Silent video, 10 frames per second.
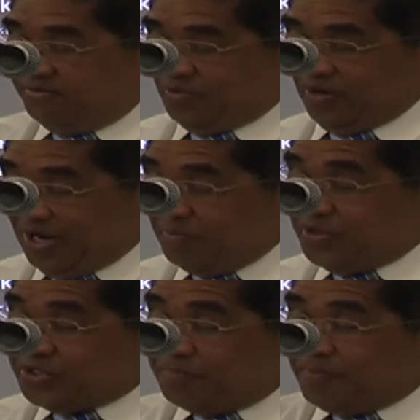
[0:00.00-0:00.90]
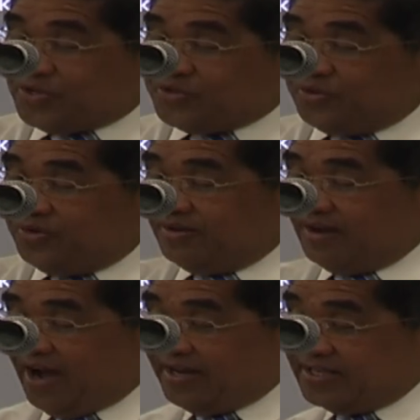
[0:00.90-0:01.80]
where Elmer is the pastor,
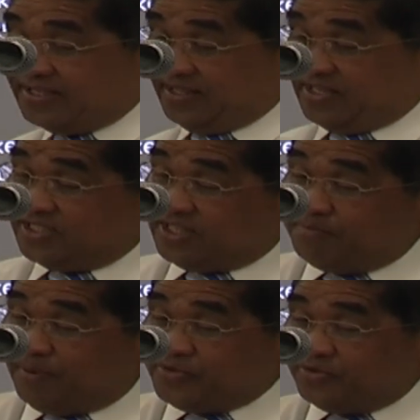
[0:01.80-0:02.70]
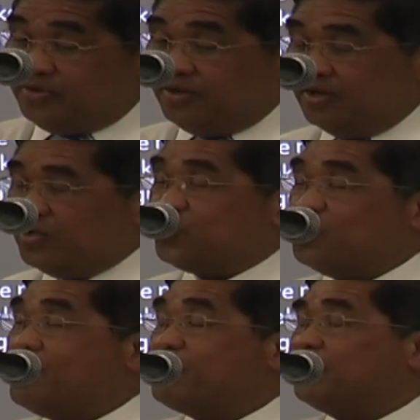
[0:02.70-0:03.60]
Annie is the assistant pastor,
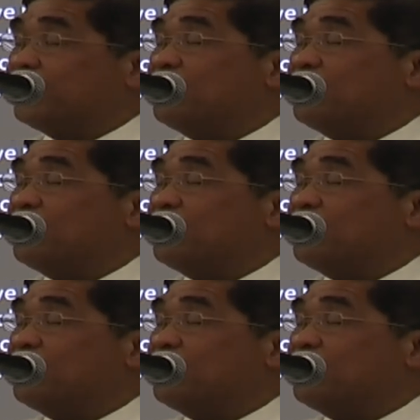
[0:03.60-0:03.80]
two members of the